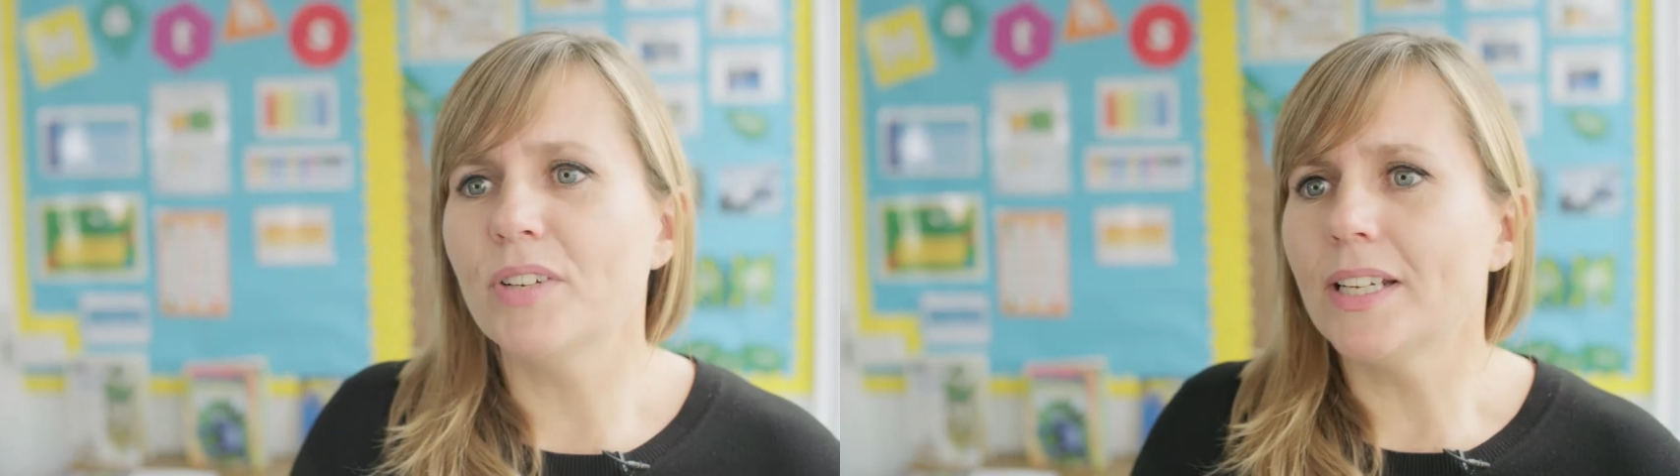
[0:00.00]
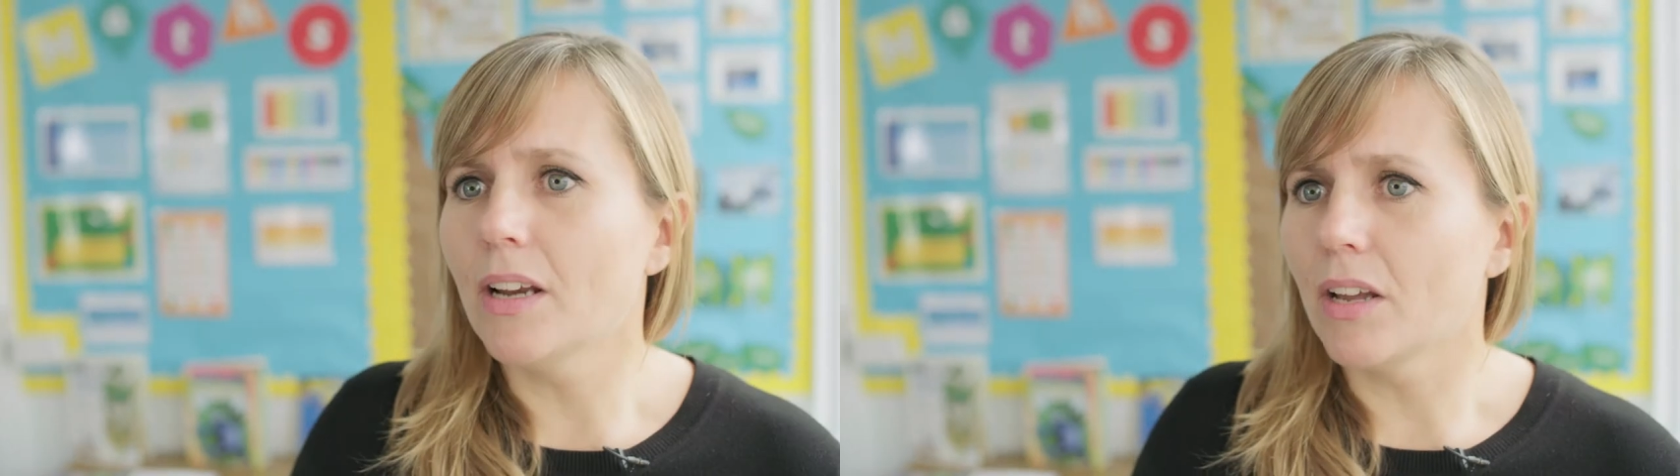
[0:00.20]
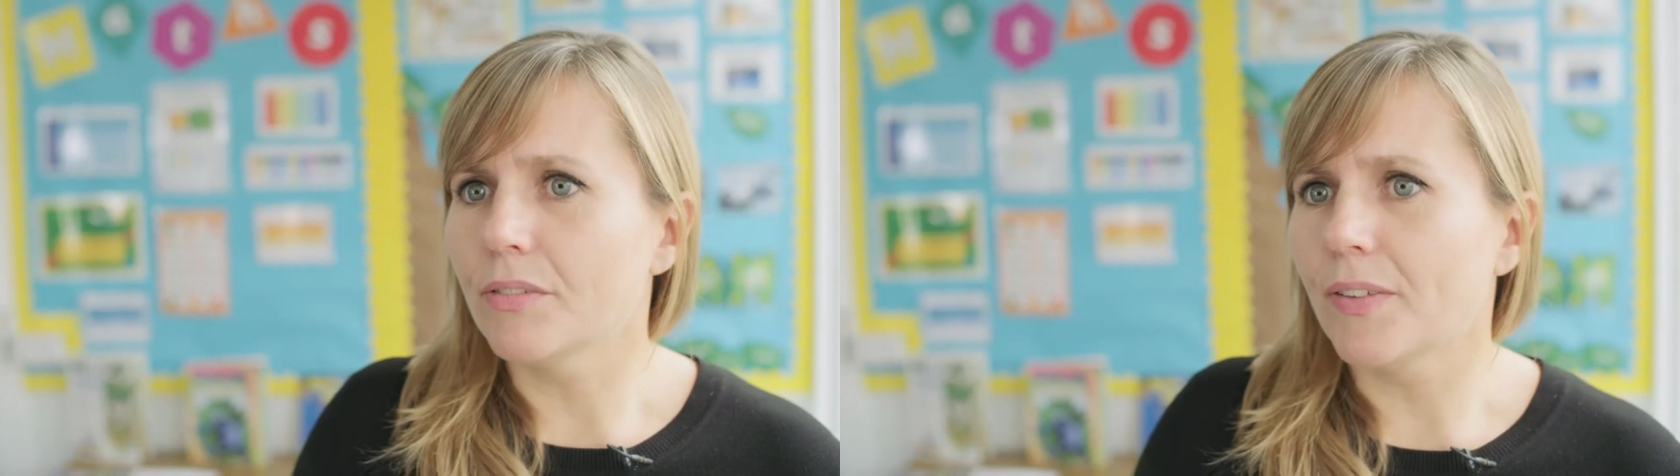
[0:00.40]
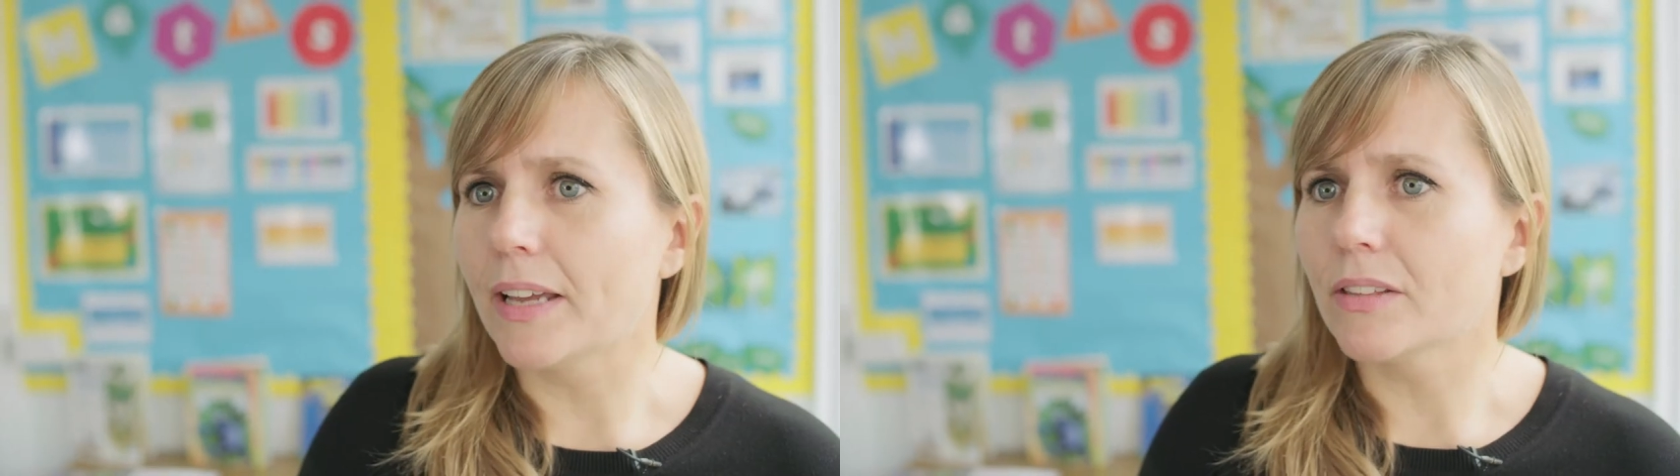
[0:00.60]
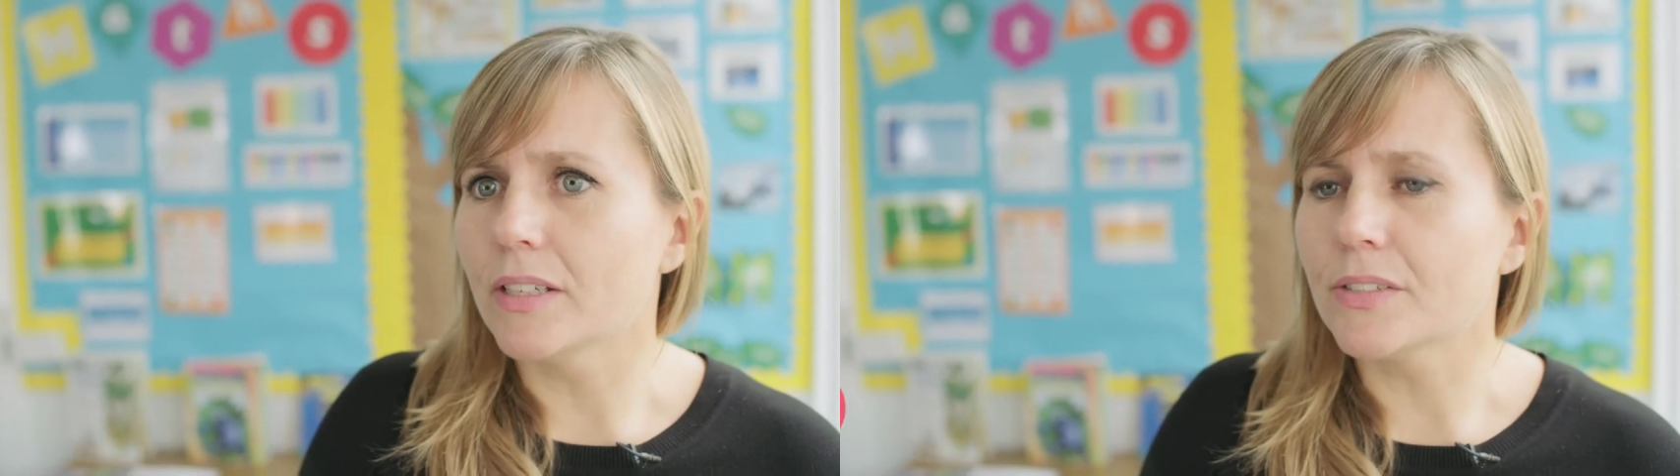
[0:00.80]
really like the
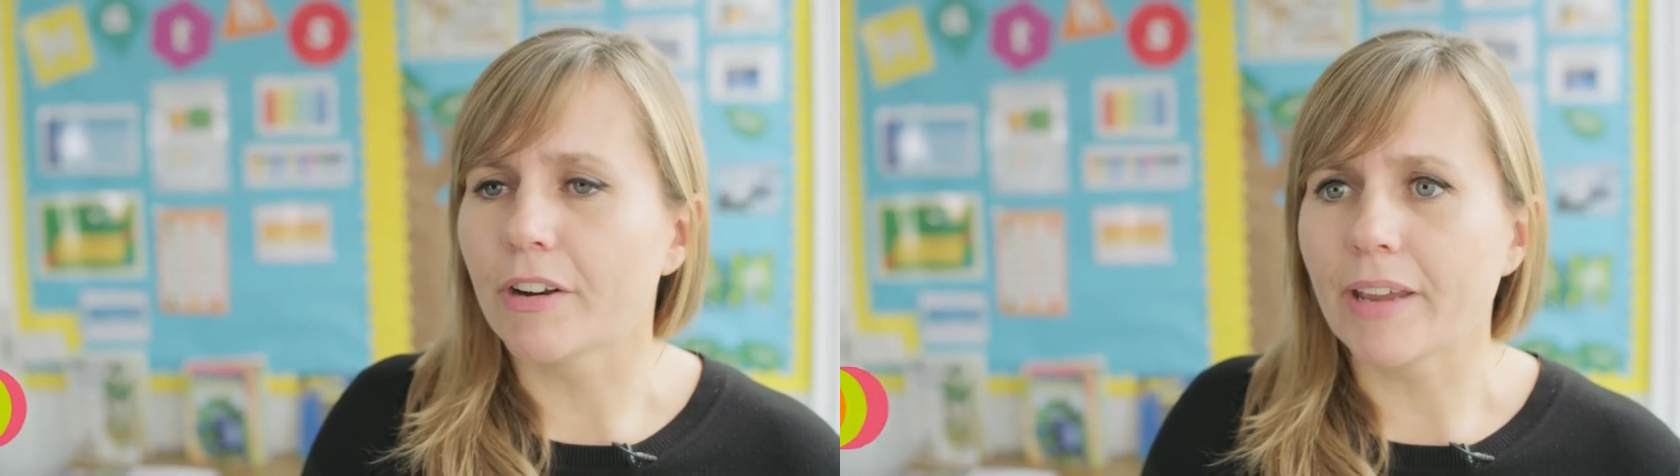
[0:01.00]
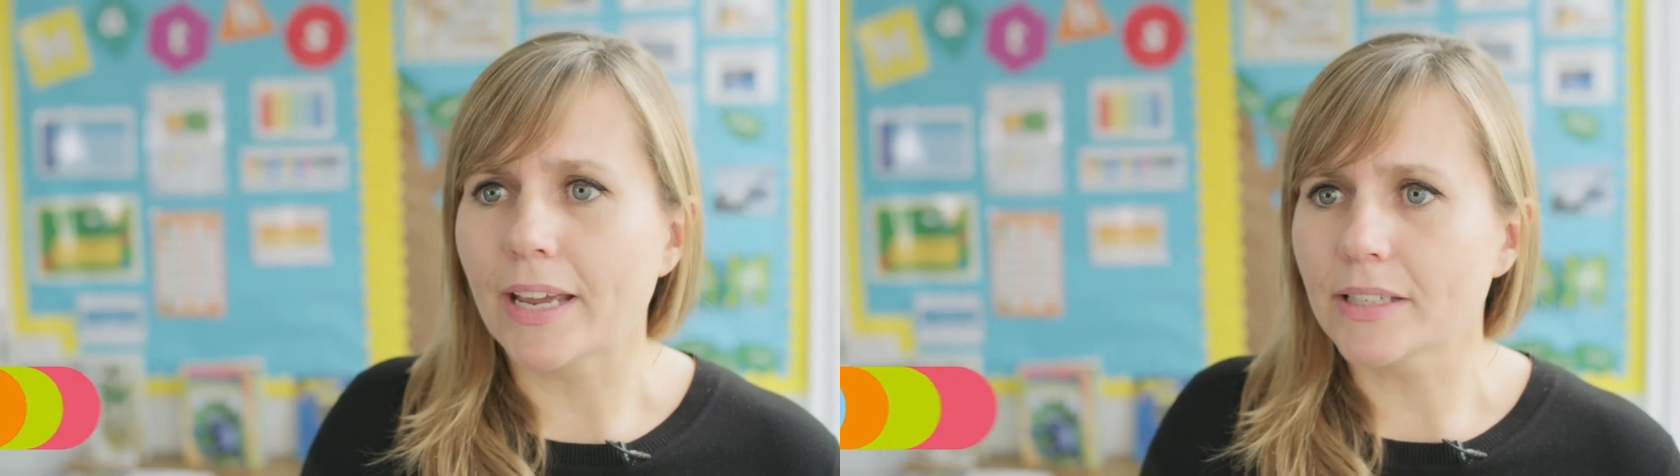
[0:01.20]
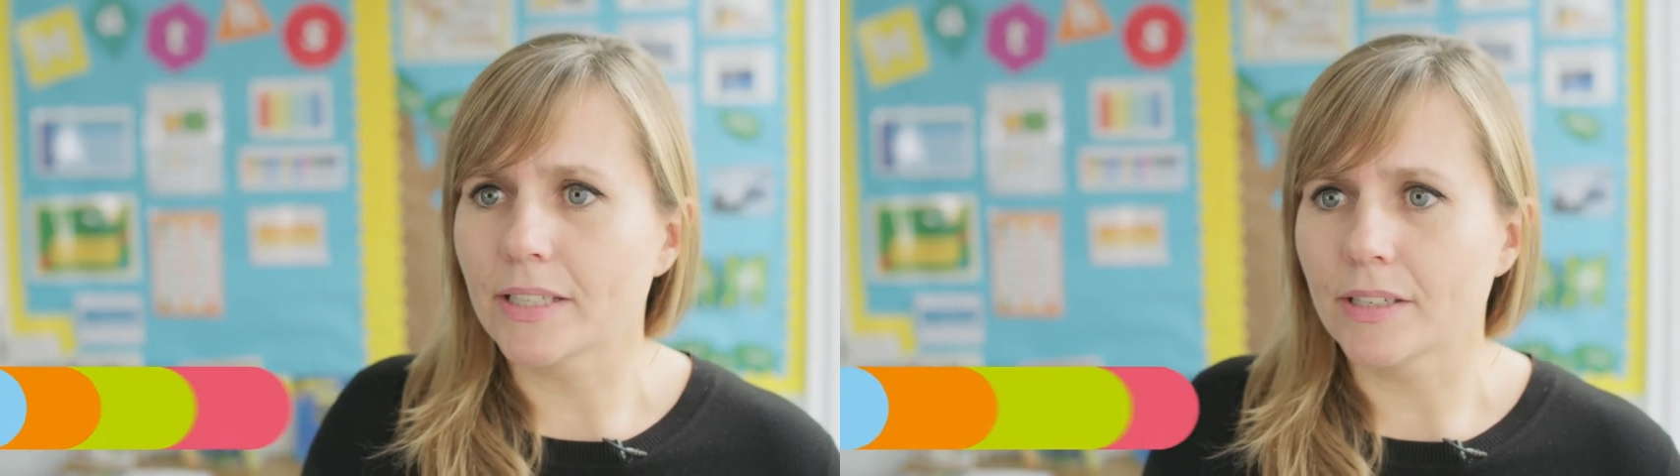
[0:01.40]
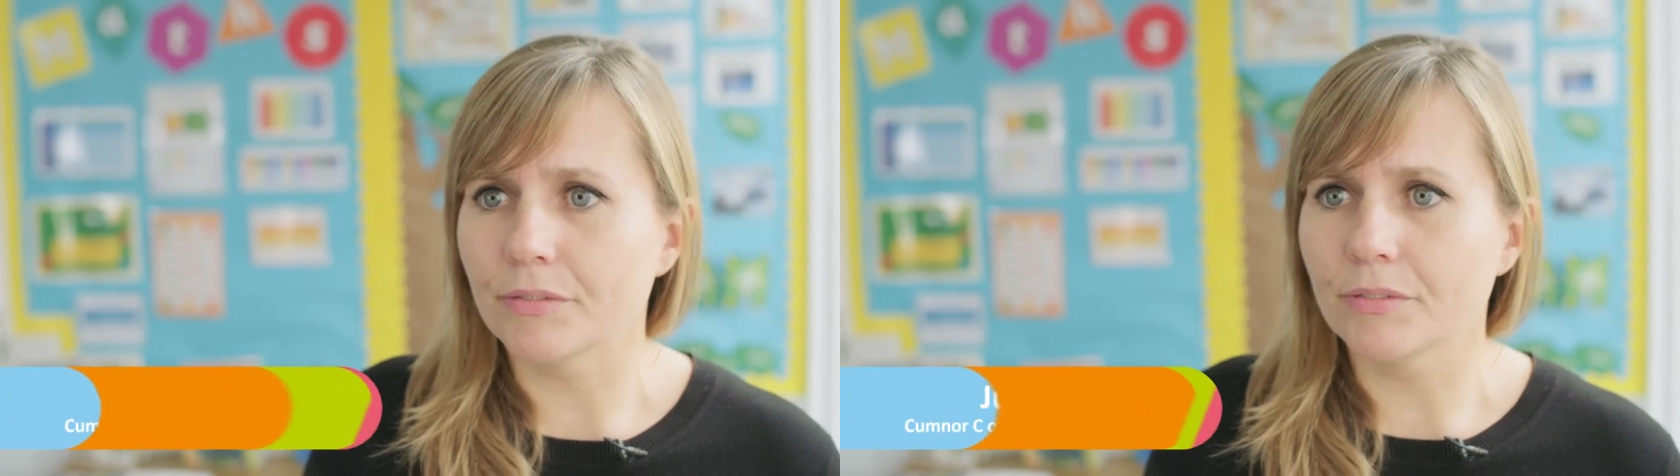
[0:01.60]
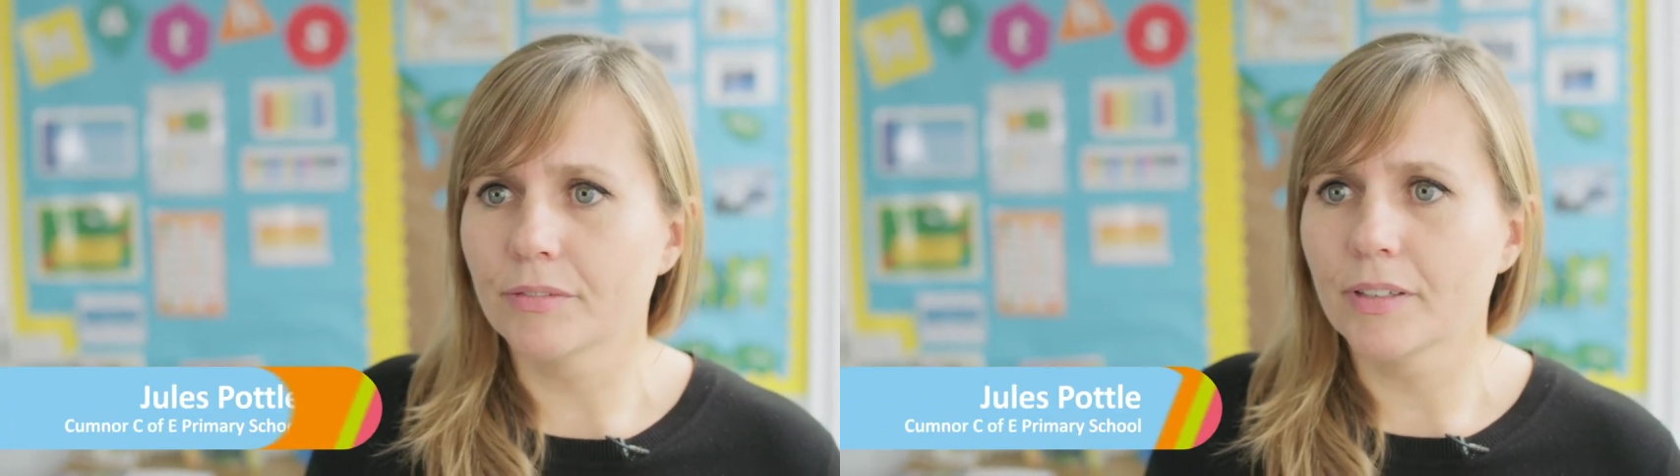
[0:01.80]
fact that it's very
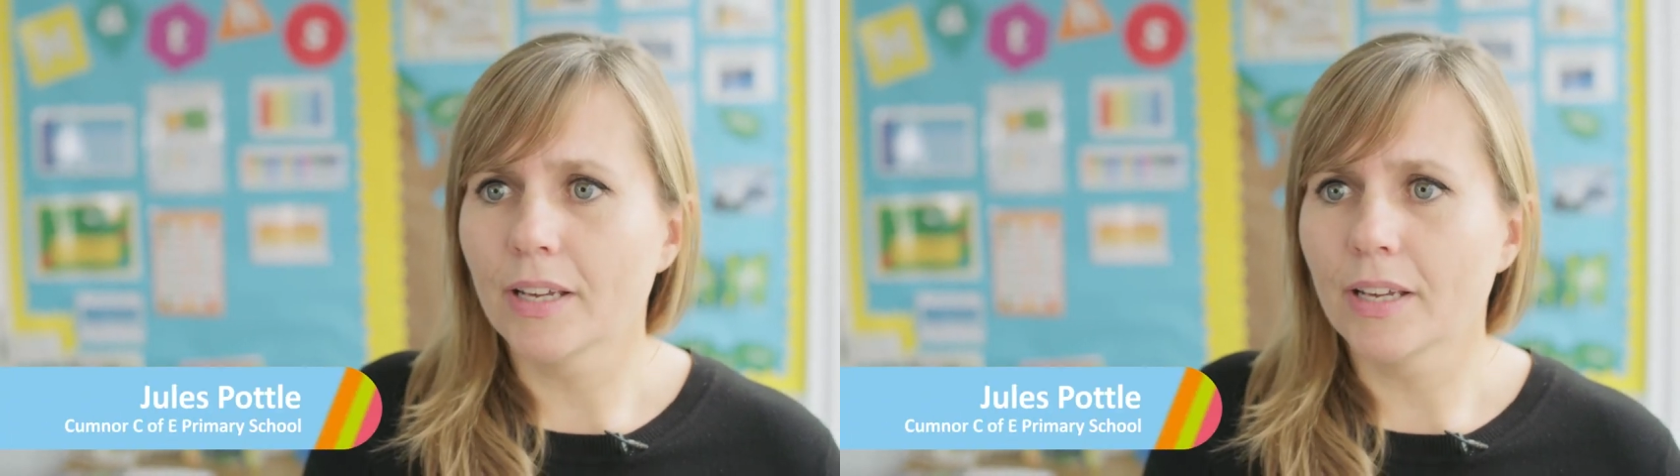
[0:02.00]
active